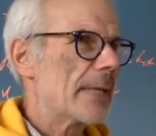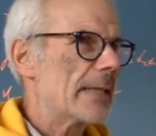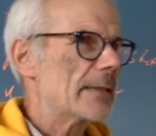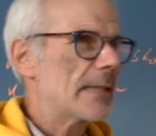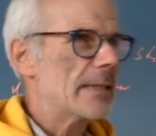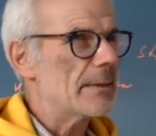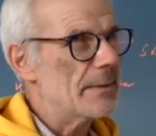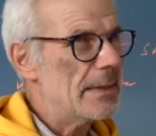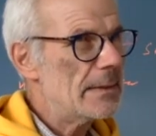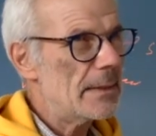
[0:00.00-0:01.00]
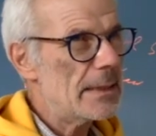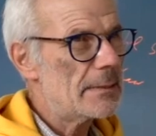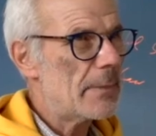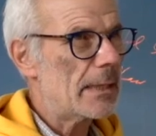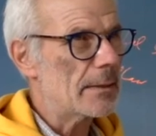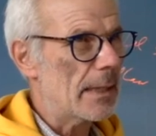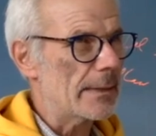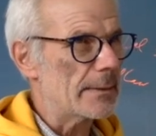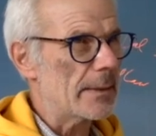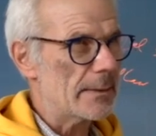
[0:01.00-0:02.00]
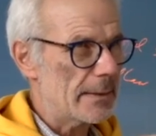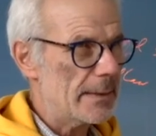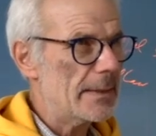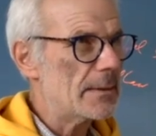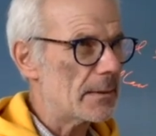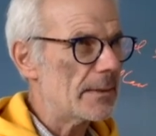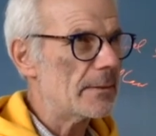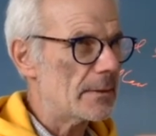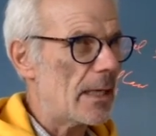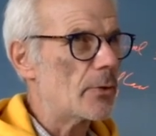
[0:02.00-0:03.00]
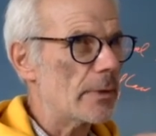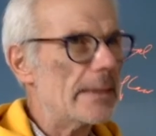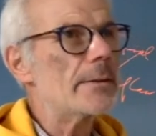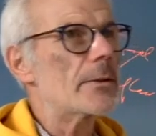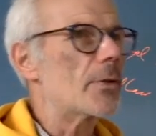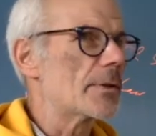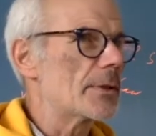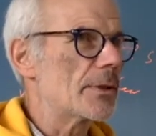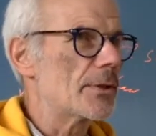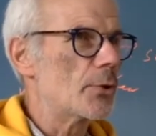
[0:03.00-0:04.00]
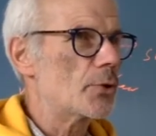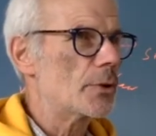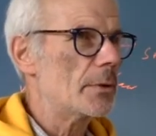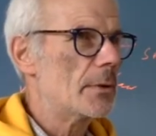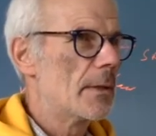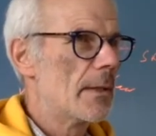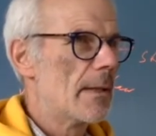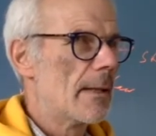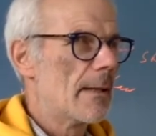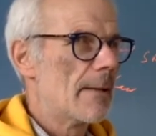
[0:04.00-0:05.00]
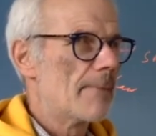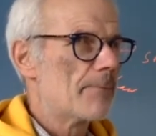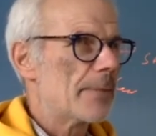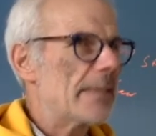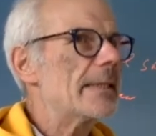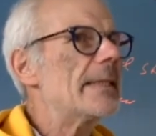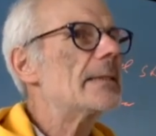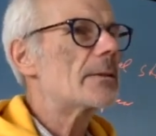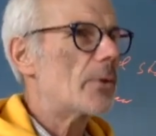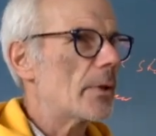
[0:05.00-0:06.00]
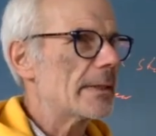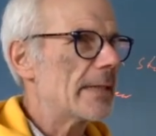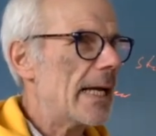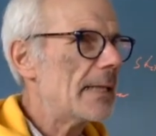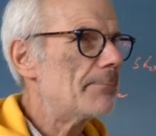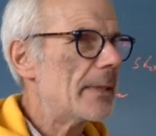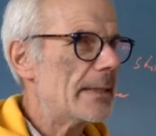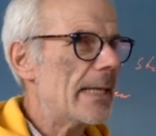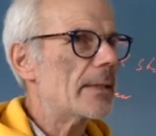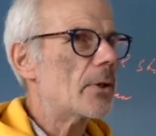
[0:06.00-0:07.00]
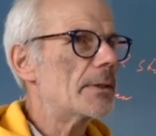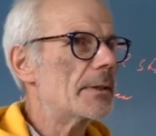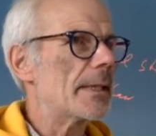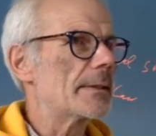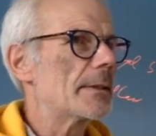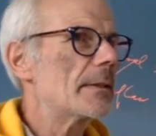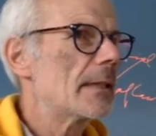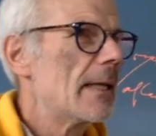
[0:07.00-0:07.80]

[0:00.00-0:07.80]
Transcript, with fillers: and say, This is my right, and it is written down in the Constitution it is, or it had been negotiated,